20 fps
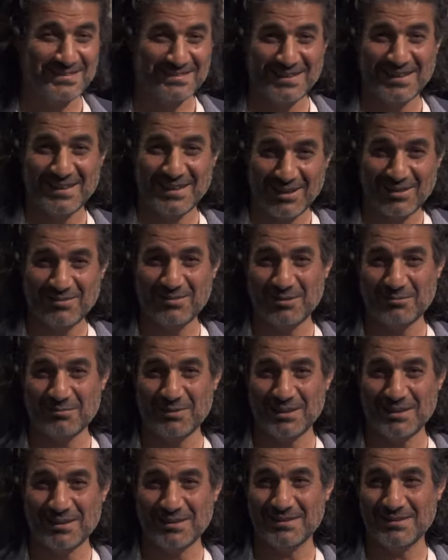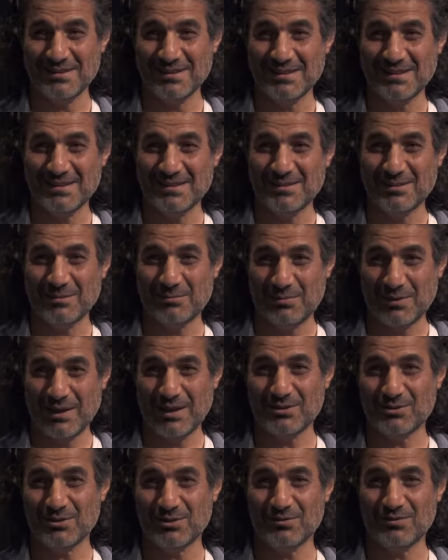They gave him the
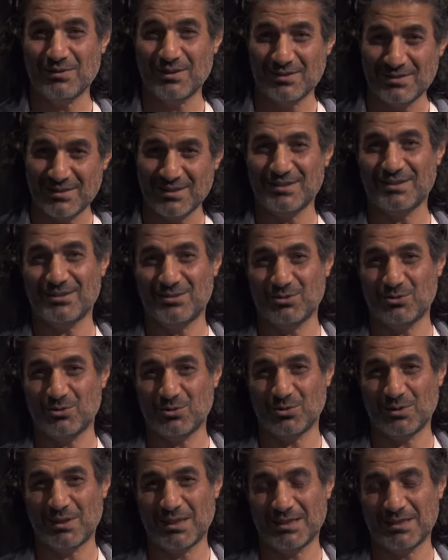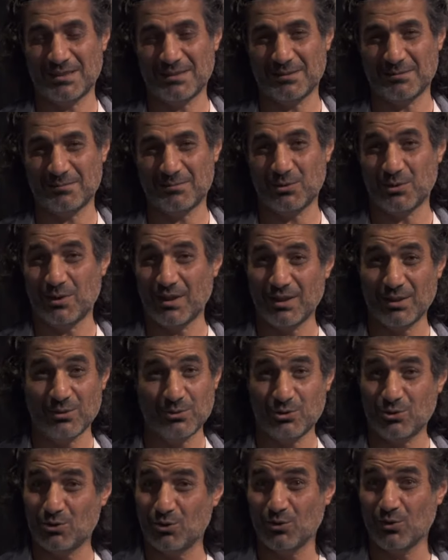prize of the citizen journalism together
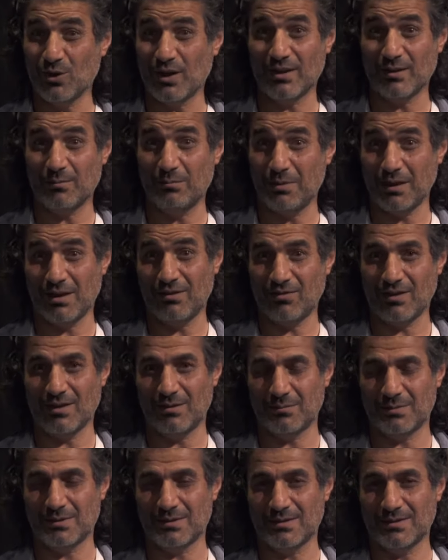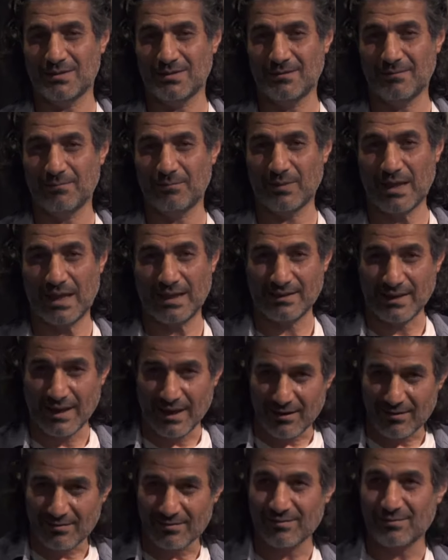with two other big films, like they
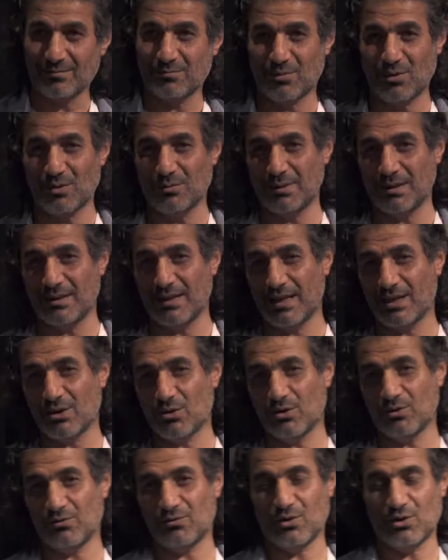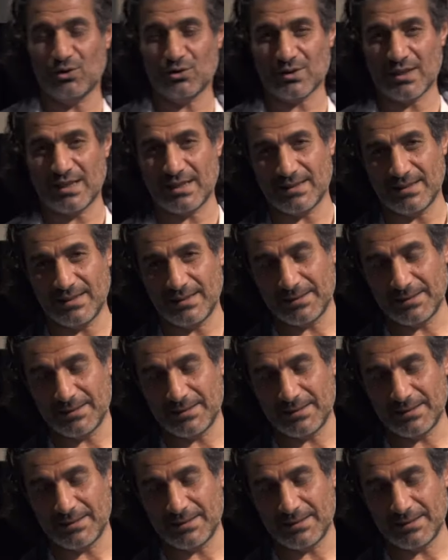are going for Oscar.